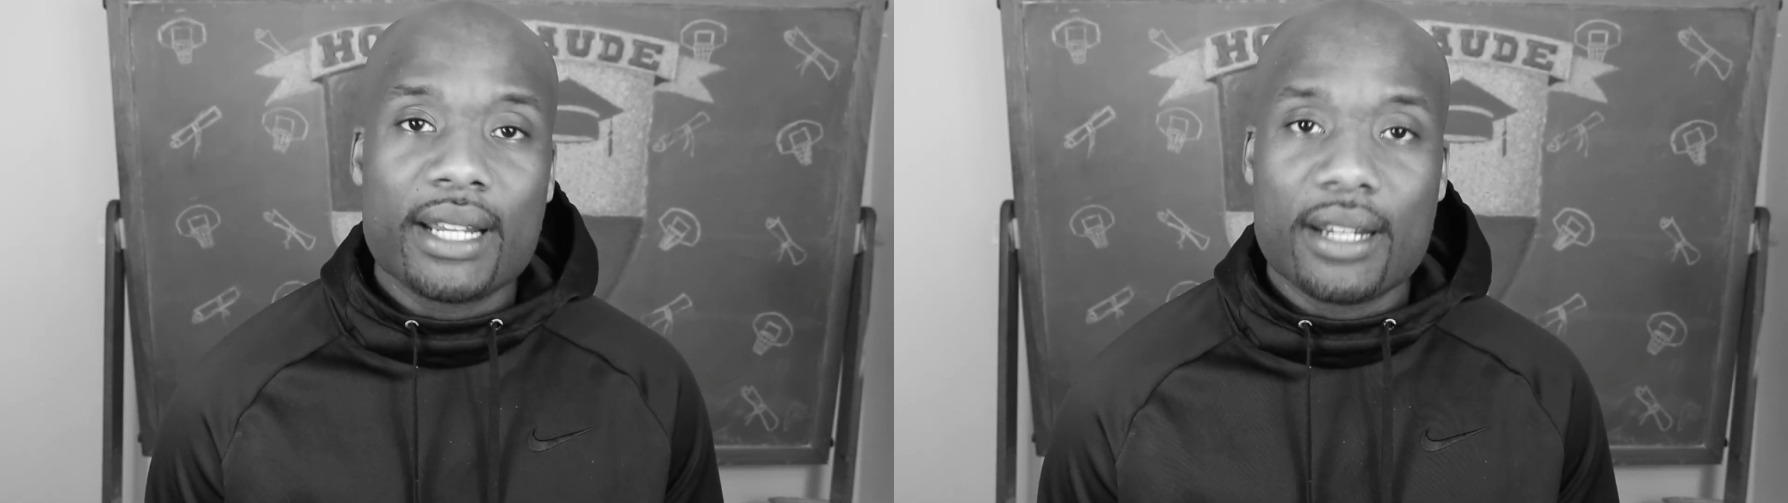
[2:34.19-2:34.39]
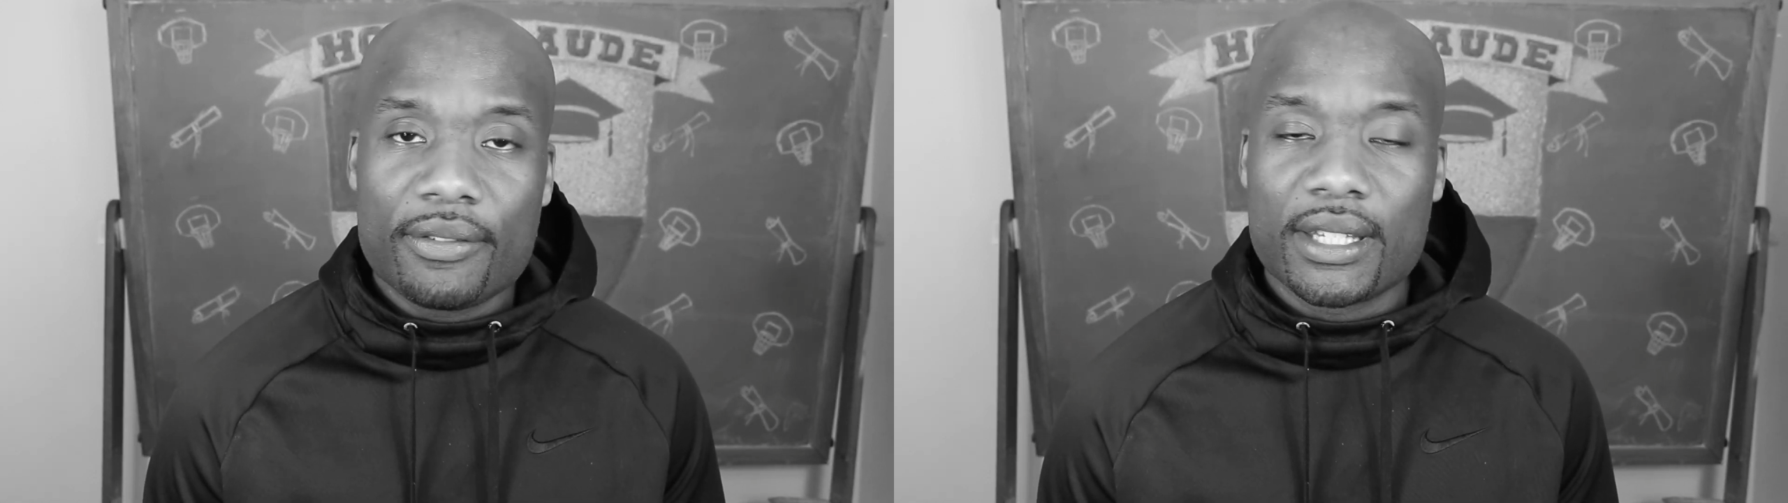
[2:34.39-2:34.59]

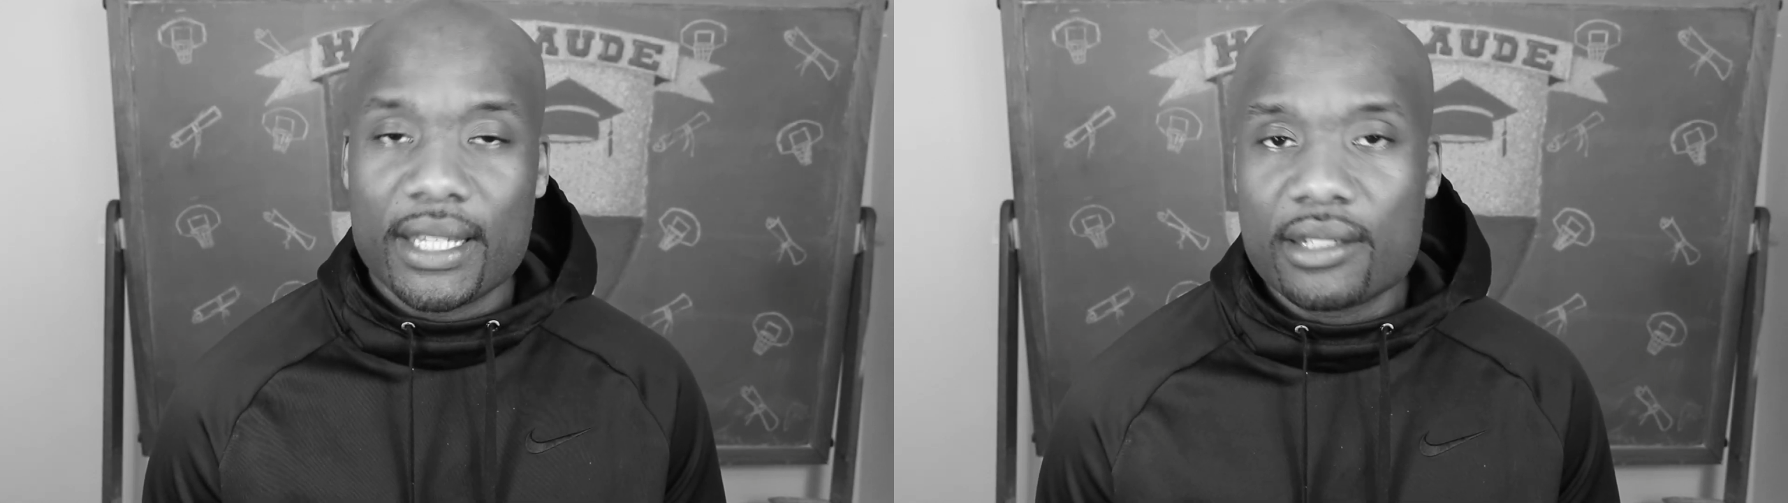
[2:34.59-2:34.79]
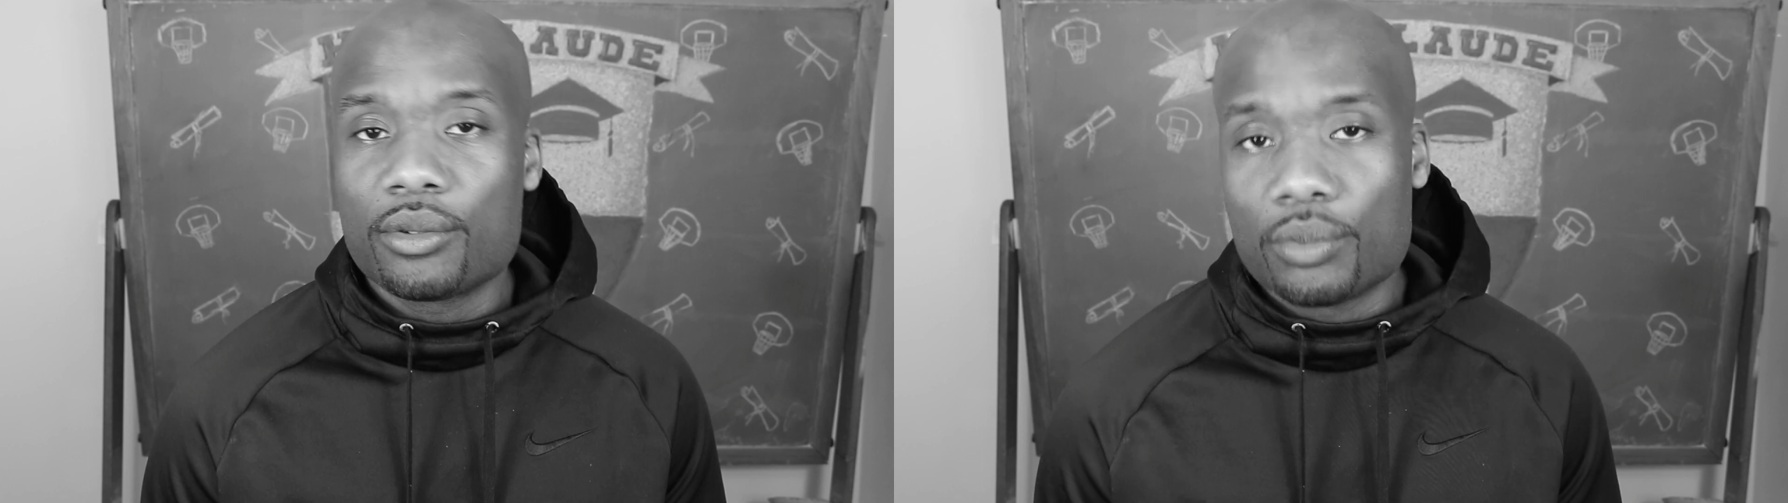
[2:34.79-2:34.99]
enough to
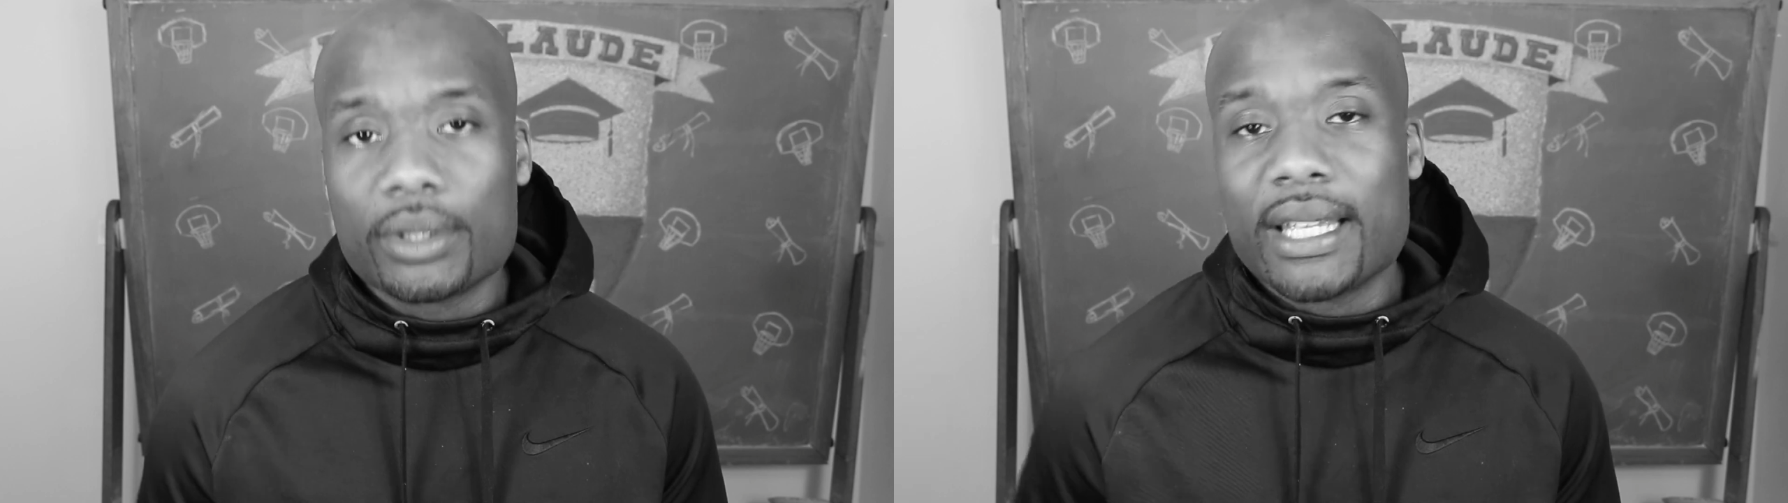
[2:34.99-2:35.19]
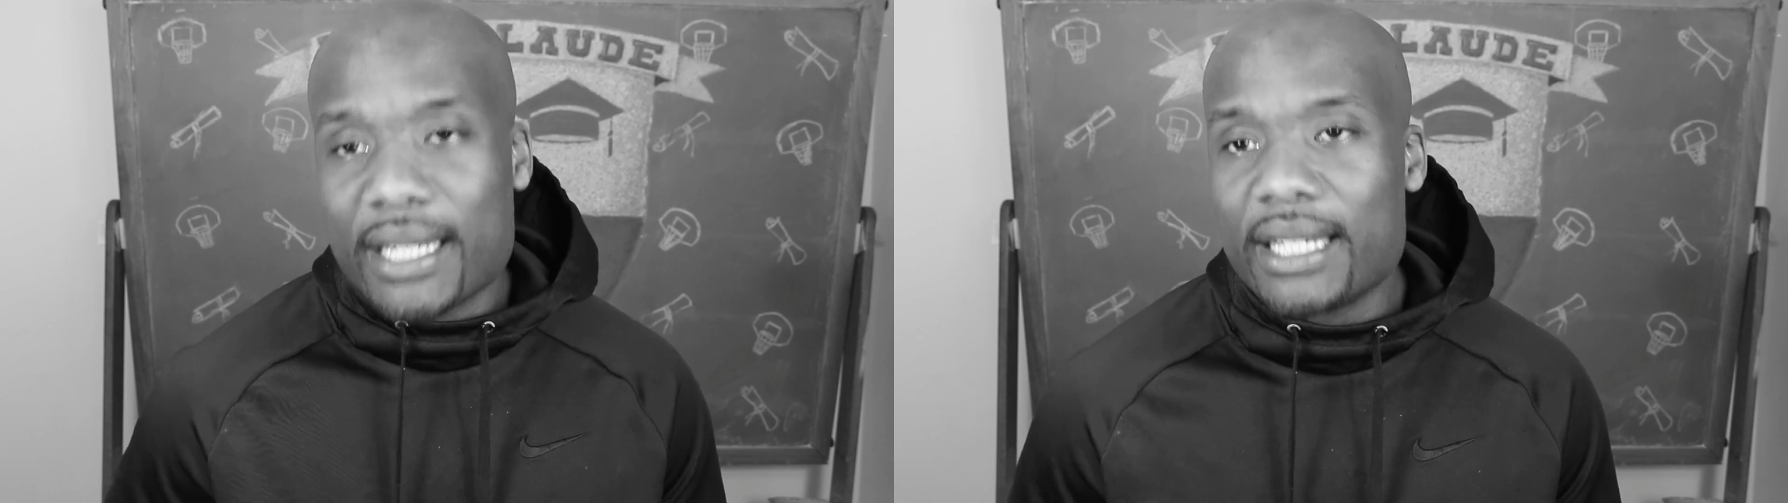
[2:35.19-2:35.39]
get to what
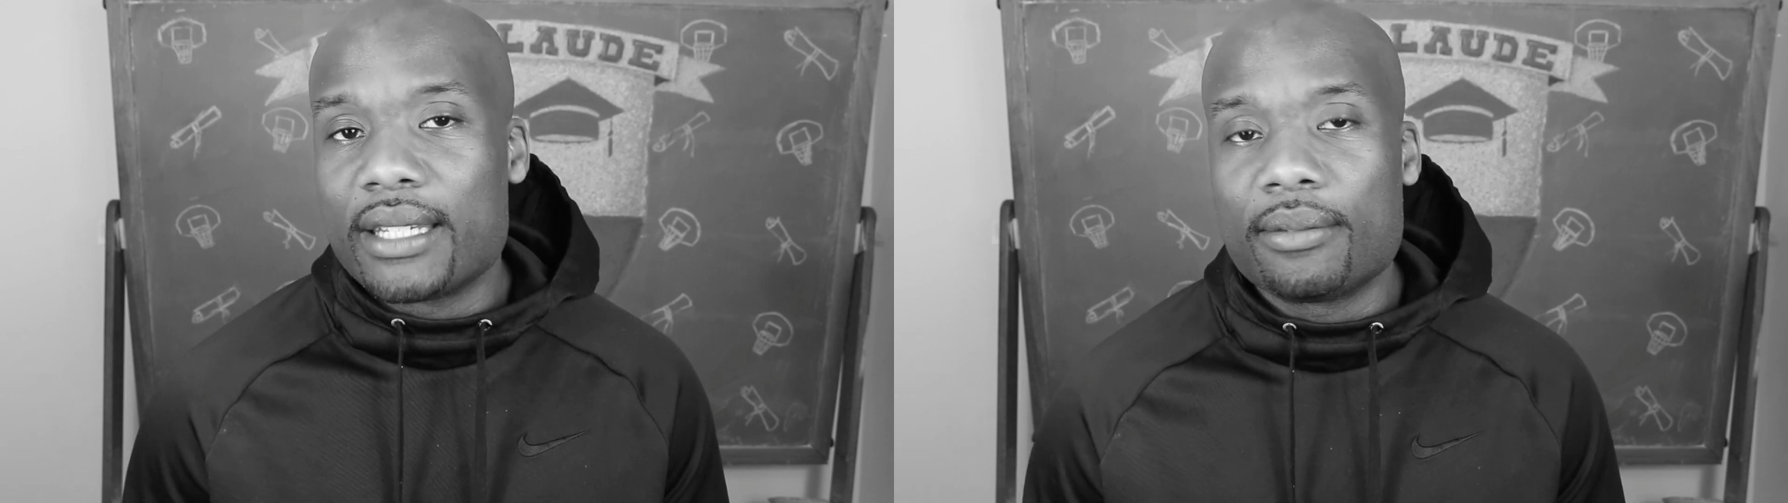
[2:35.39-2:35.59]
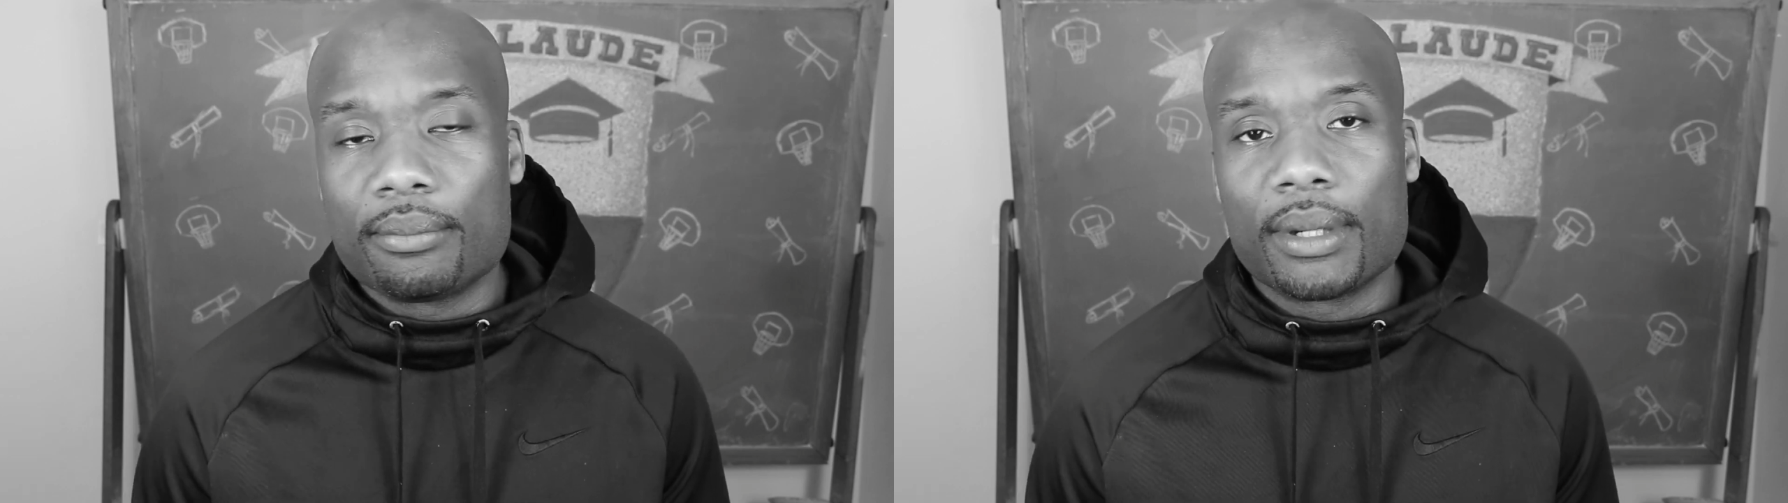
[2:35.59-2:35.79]
they need,